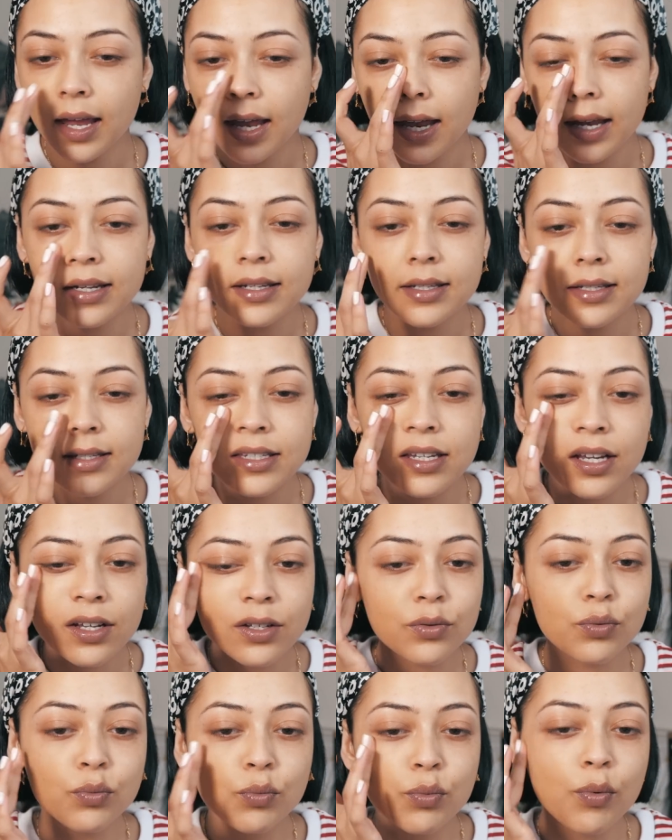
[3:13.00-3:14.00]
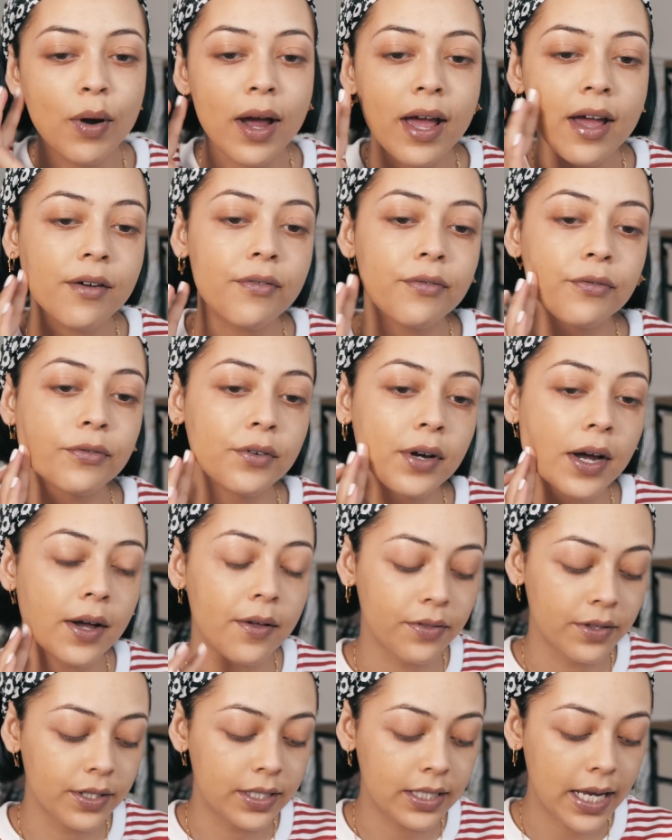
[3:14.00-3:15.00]
It does wear
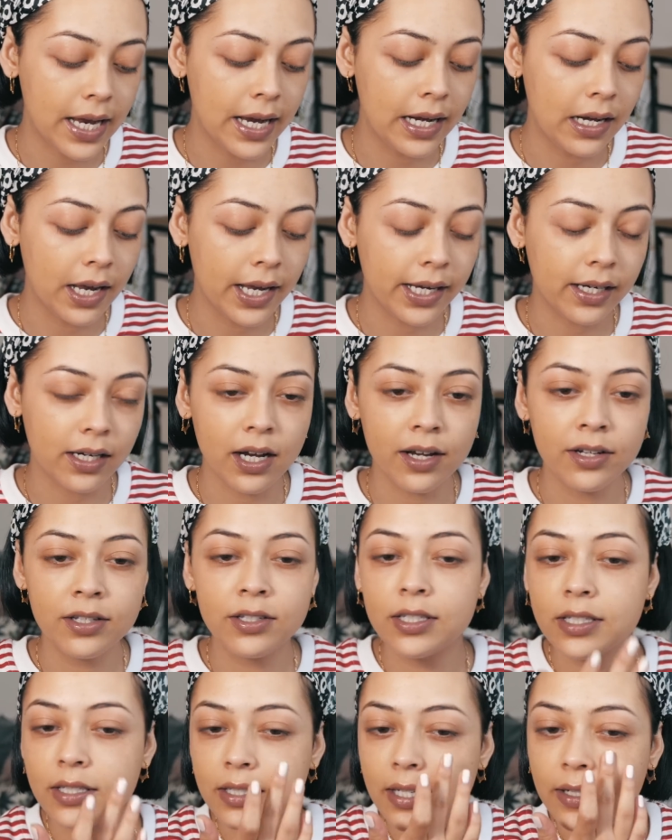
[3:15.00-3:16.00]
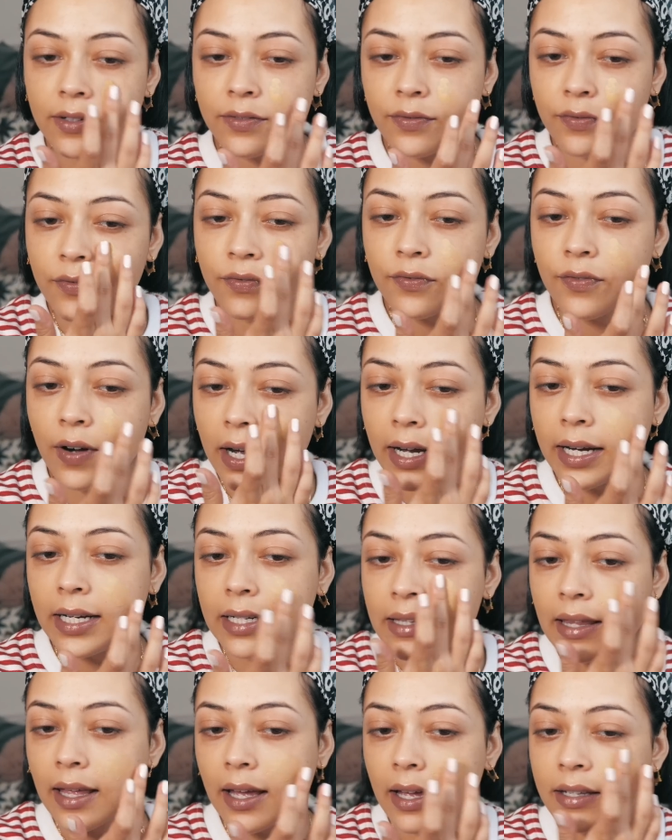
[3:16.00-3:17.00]
throughout the day. Like, I did
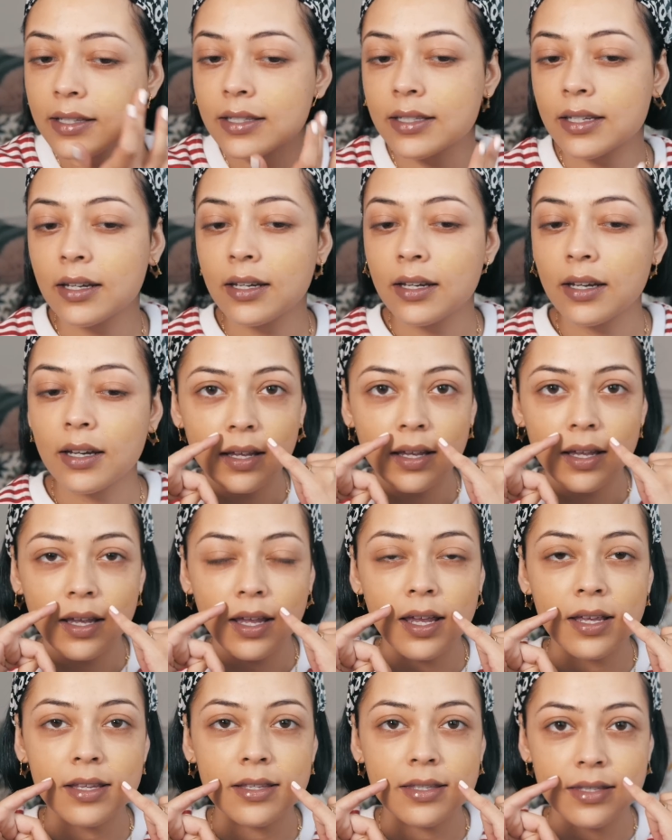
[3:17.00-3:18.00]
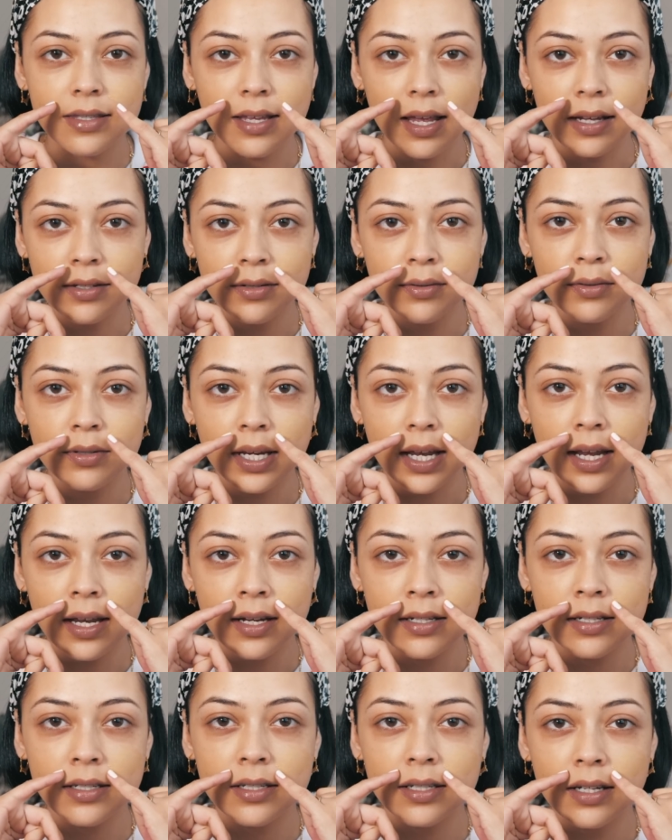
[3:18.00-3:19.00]
find that it settled
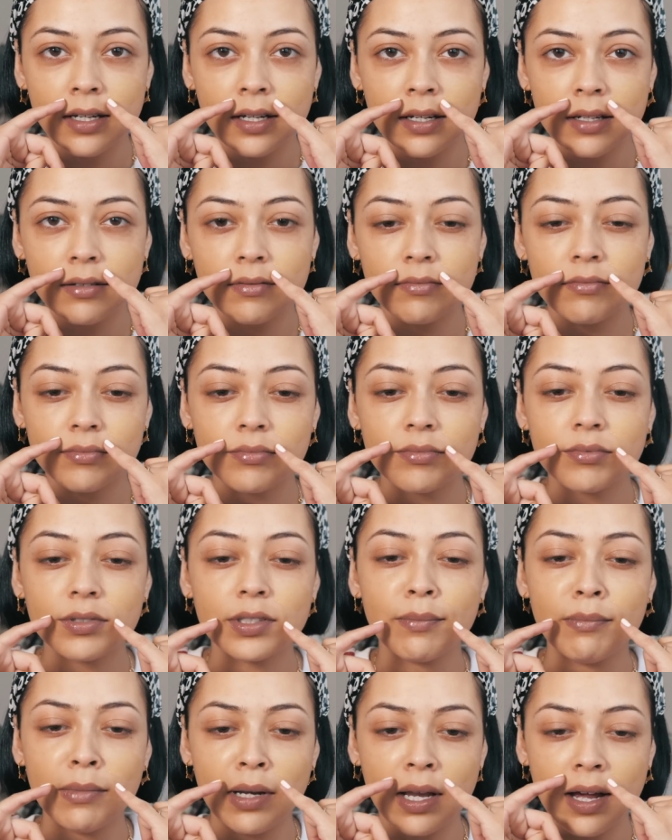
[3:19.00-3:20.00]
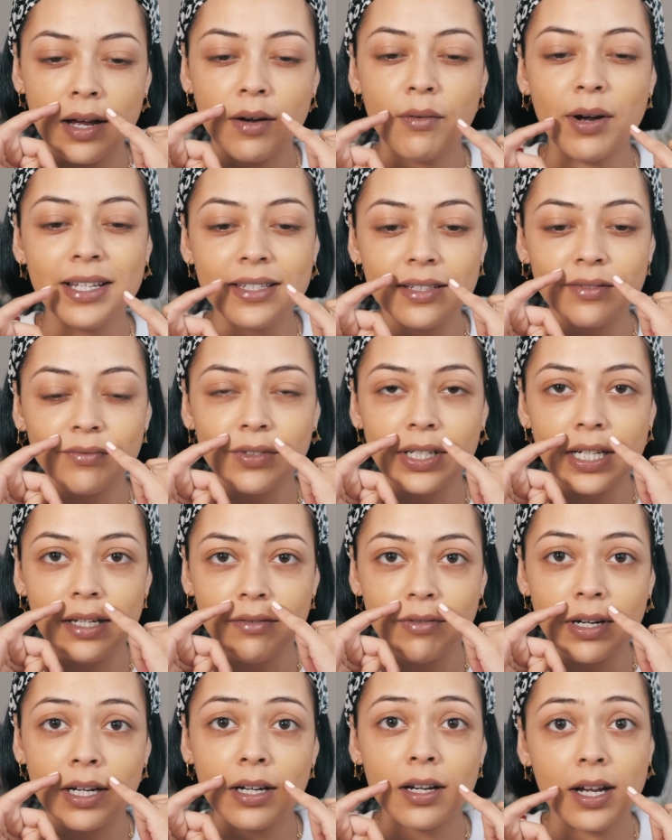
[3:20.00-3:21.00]
into some line. I didn't really
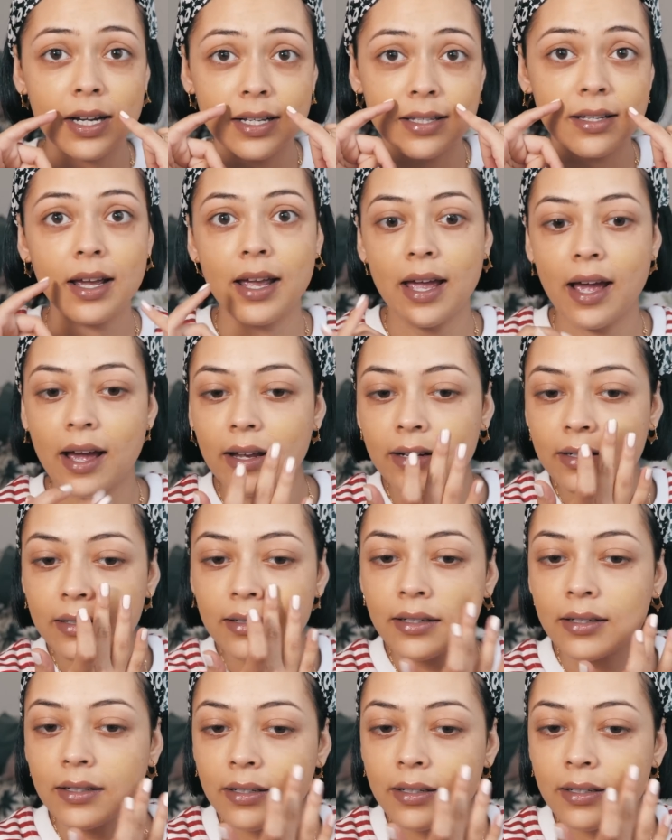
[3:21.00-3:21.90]
realize I had